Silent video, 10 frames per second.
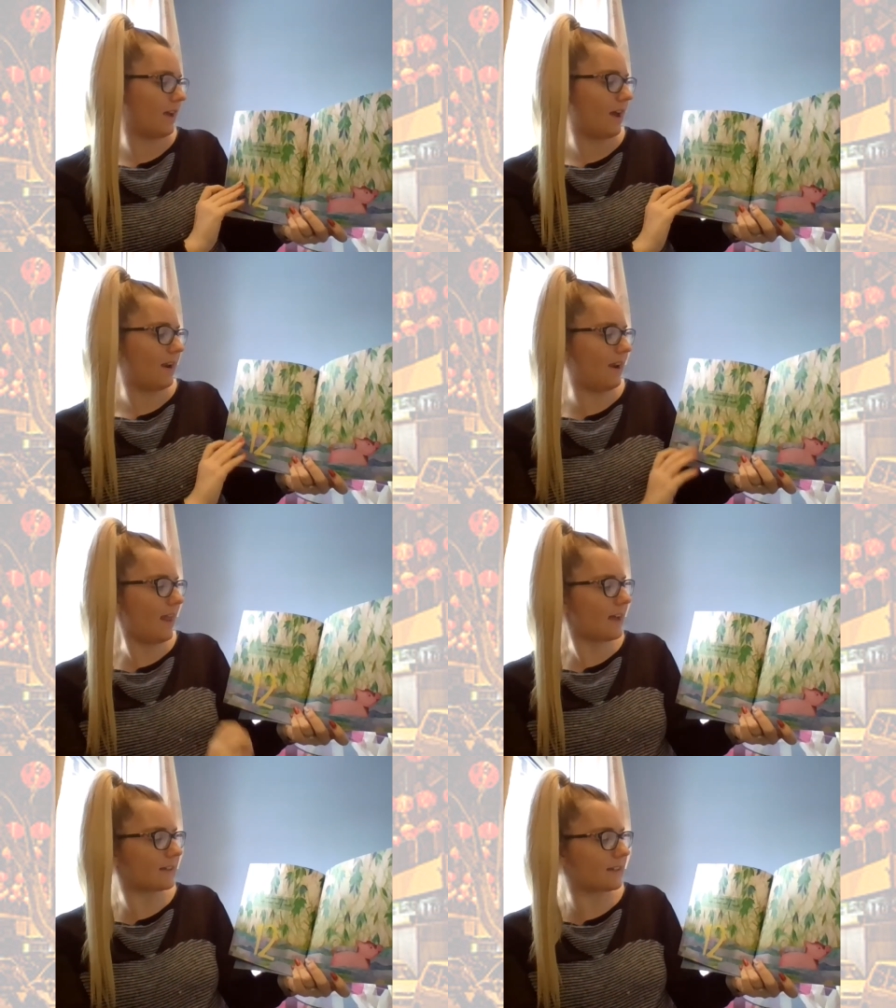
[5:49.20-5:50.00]

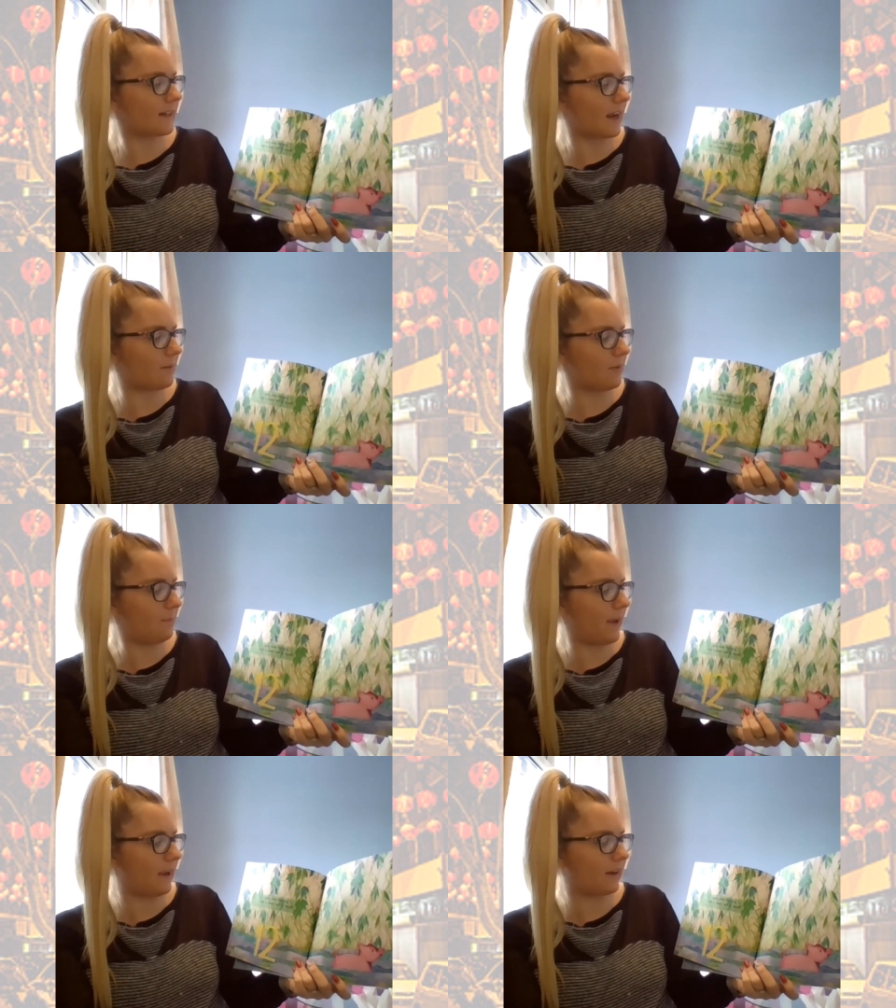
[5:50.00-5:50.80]
Last came the
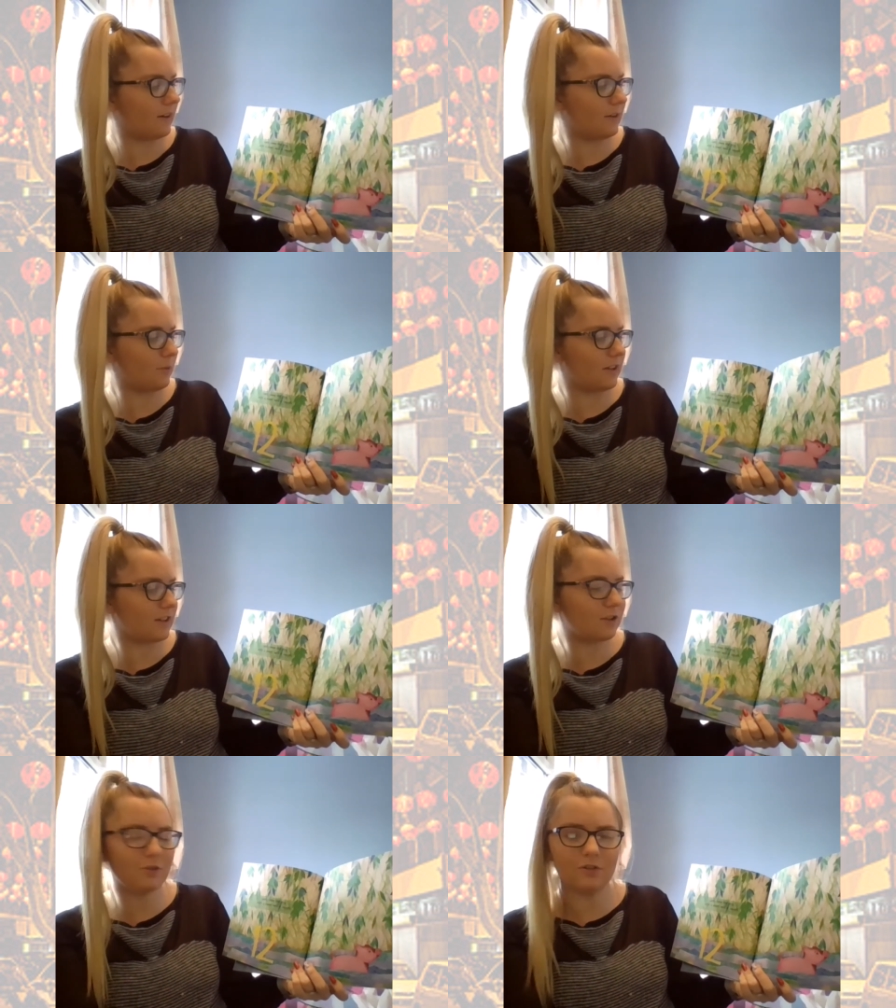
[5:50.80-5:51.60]
pig with a
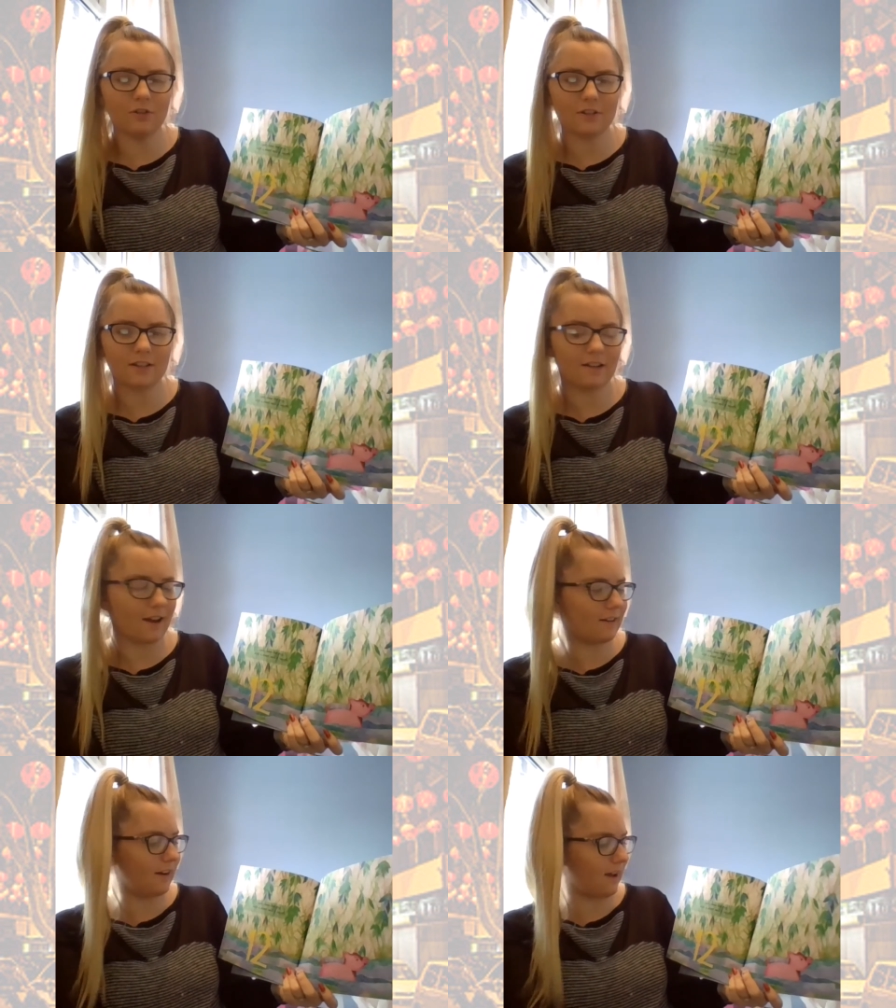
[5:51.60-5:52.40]
snort
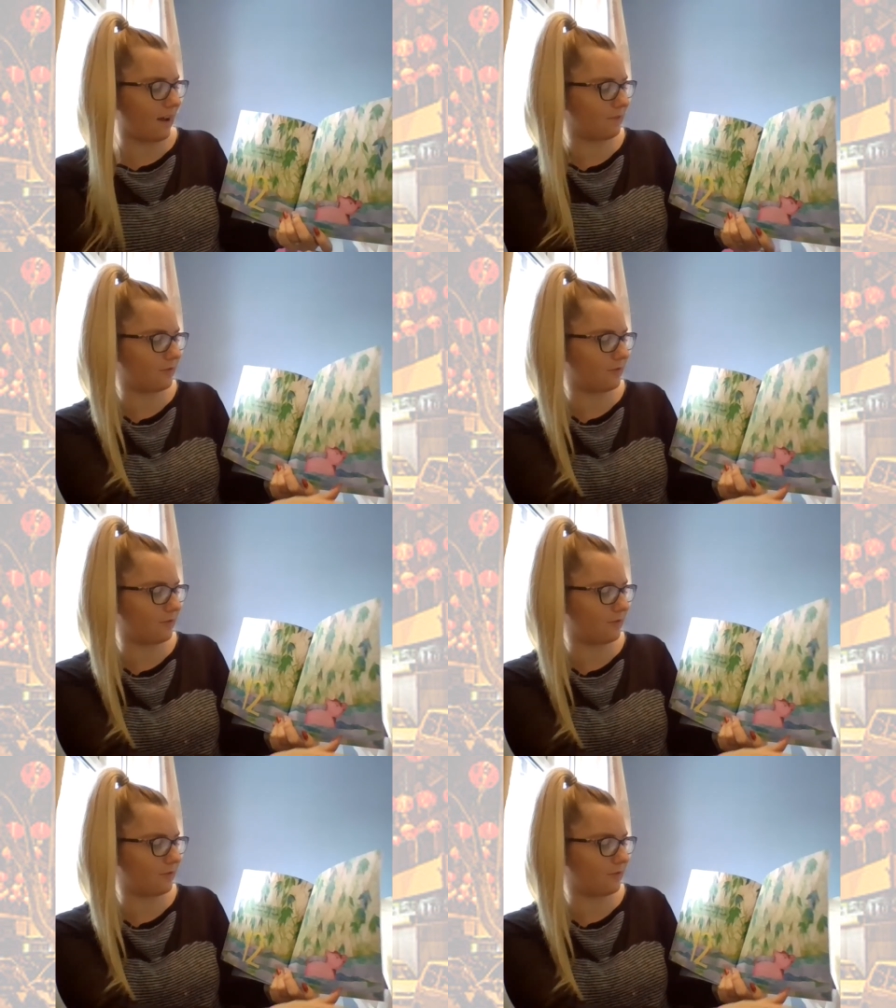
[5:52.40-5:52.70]
and a laugh.